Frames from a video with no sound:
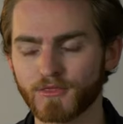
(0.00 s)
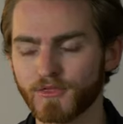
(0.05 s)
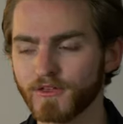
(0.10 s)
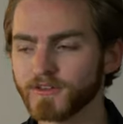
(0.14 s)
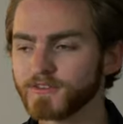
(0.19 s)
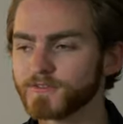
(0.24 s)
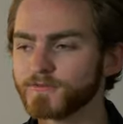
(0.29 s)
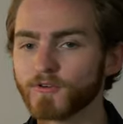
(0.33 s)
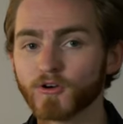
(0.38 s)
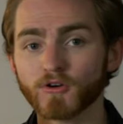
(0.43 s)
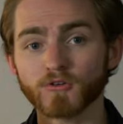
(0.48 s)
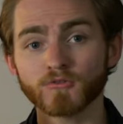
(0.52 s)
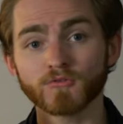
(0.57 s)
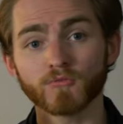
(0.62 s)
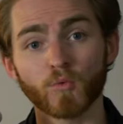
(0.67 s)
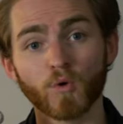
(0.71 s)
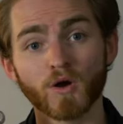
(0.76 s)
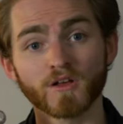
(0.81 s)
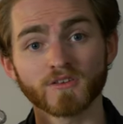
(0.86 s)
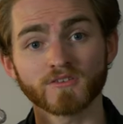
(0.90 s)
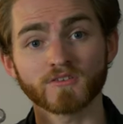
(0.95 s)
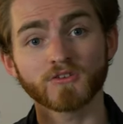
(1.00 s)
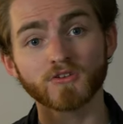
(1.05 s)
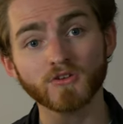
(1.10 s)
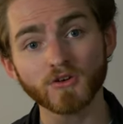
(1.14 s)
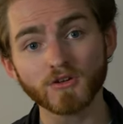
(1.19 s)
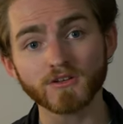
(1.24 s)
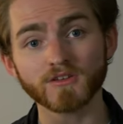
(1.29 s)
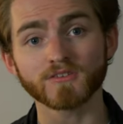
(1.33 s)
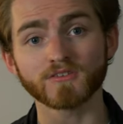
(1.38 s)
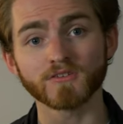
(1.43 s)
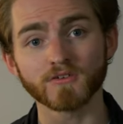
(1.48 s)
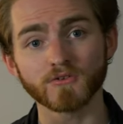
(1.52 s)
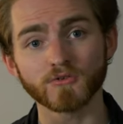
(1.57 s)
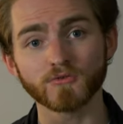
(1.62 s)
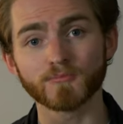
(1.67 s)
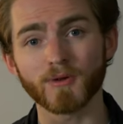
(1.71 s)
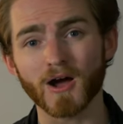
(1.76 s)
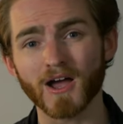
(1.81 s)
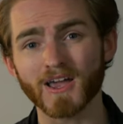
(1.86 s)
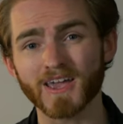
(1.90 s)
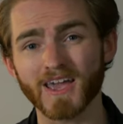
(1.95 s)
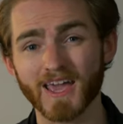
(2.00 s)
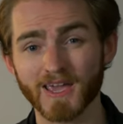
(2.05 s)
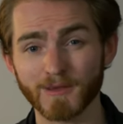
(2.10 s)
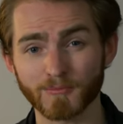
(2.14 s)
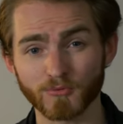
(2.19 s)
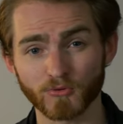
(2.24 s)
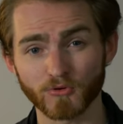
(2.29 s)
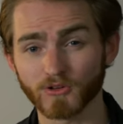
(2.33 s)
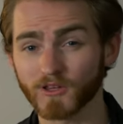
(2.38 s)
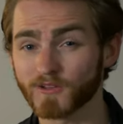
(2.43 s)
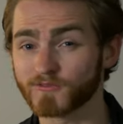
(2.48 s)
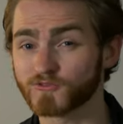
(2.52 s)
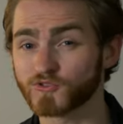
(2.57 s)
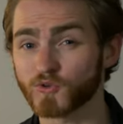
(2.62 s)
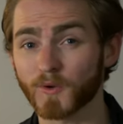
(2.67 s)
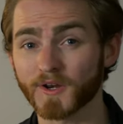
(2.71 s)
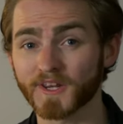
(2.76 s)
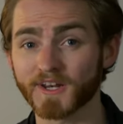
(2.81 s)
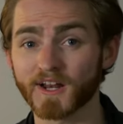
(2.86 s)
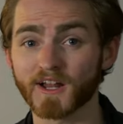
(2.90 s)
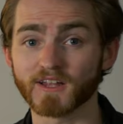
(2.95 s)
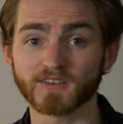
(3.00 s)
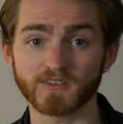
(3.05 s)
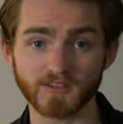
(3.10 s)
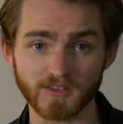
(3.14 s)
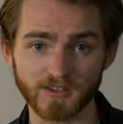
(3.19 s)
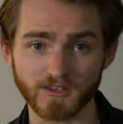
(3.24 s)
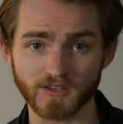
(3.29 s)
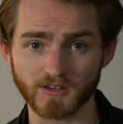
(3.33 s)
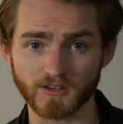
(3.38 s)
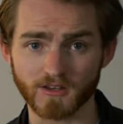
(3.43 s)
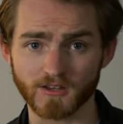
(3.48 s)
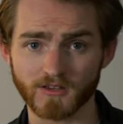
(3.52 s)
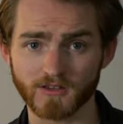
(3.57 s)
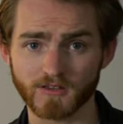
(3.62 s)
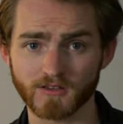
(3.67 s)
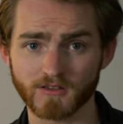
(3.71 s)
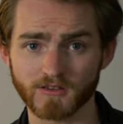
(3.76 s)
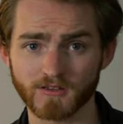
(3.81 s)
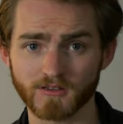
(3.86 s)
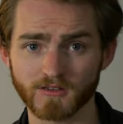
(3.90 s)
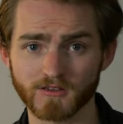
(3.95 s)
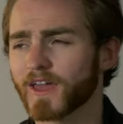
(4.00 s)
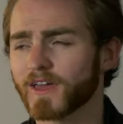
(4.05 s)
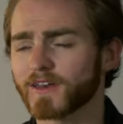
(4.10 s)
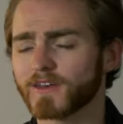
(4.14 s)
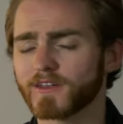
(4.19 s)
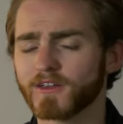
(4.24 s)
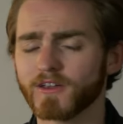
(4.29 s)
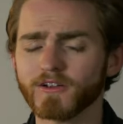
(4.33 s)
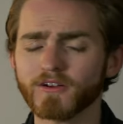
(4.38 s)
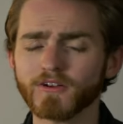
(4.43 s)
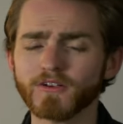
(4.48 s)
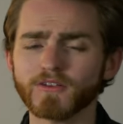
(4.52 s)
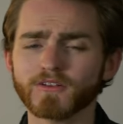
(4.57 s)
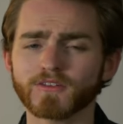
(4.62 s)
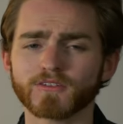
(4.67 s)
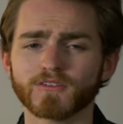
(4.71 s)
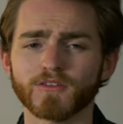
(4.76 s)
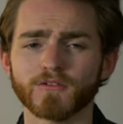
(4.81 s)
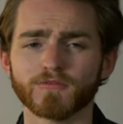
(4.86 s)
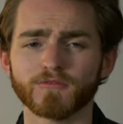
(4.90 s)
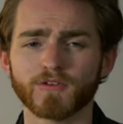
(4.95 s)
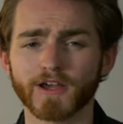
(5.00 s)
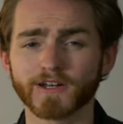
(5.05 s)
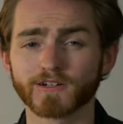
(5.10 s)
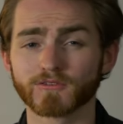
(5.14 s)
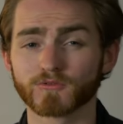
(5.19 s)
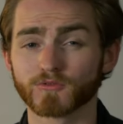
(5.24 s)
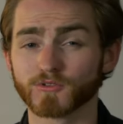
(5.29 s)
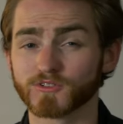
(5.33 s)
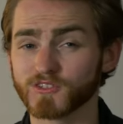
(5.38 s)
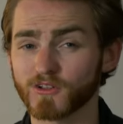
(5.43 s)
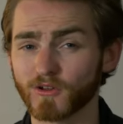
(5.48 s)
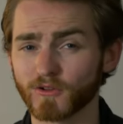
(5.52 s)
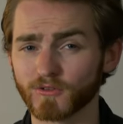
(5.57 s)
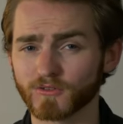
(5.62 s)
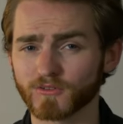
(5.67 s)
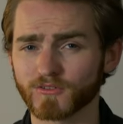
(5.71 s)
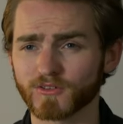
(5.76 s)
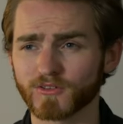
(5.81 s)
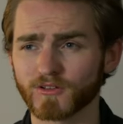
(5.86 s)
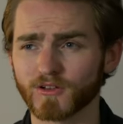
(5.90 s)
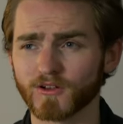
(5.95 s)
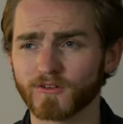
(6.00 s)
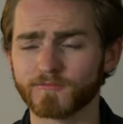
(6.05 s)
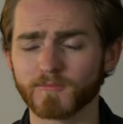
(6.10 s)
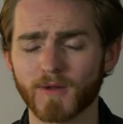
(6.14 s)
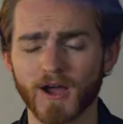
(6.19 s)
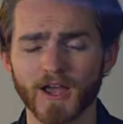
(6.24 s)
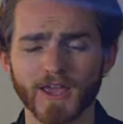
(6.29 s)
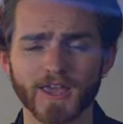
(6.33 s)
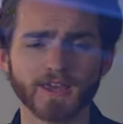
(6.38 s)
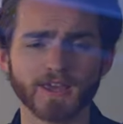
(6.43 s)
this phone was good as new by April of 2019. And here is the final result of my